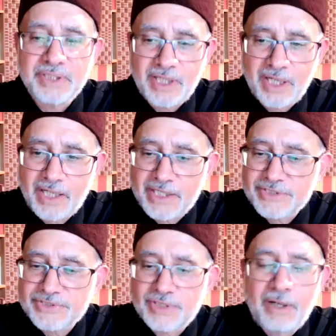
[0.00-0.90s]

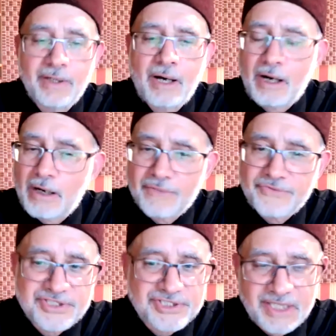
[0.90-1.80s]
because
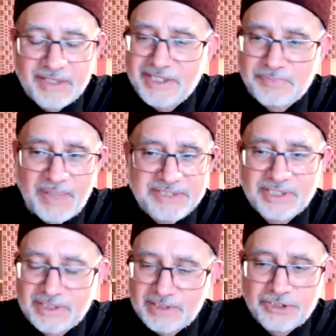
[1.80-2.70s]
all the studies
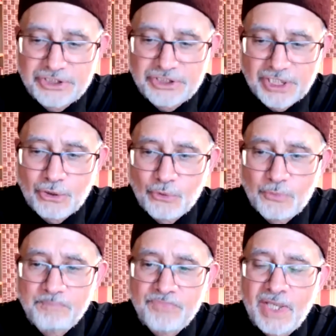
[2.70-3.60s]
basically
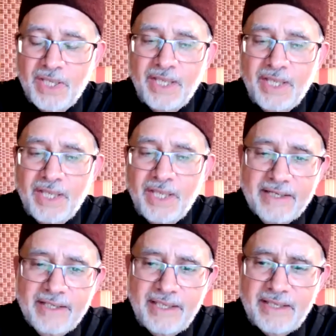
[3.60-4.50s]
show
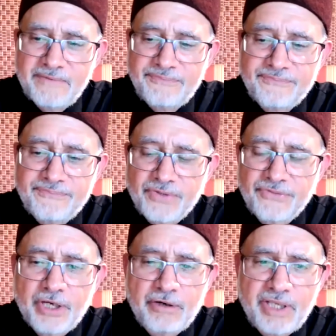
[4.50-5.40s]
that if
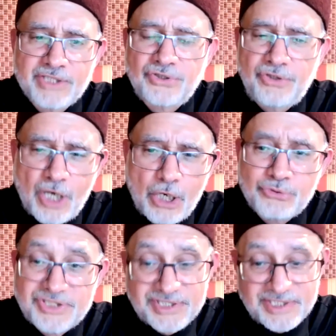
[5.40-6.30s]
there is
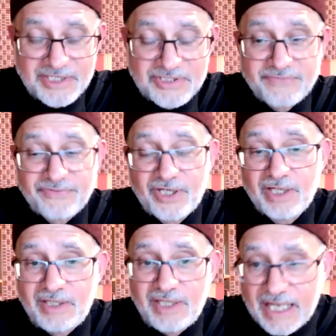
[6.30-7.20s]
no sense of
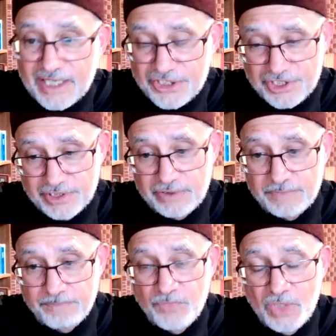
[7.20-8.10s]

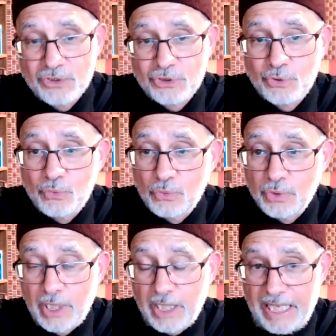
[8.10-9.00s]
connection
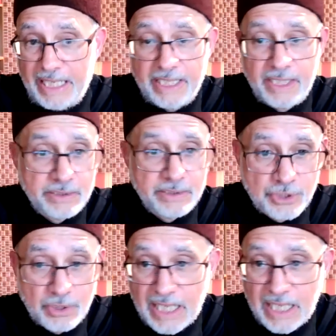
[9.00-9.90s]
to a
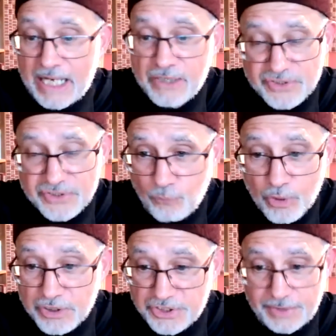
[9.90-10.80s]
house
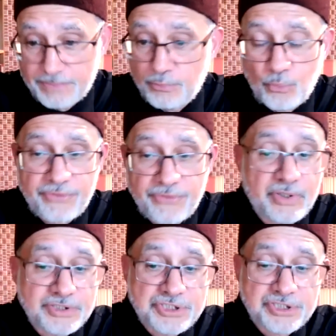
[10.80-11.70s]
of worship,
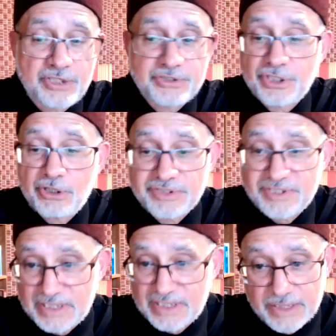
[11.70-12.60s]
whether a church
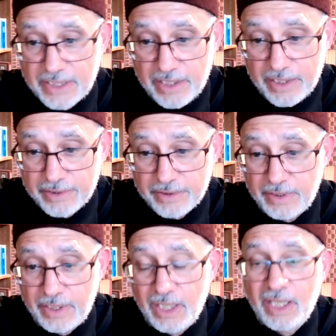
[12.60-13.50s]
or
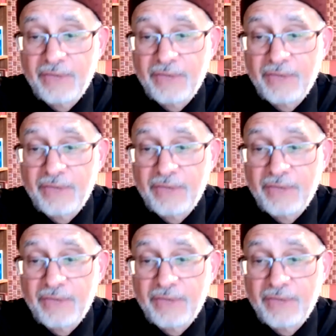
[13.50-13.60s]
synagogue,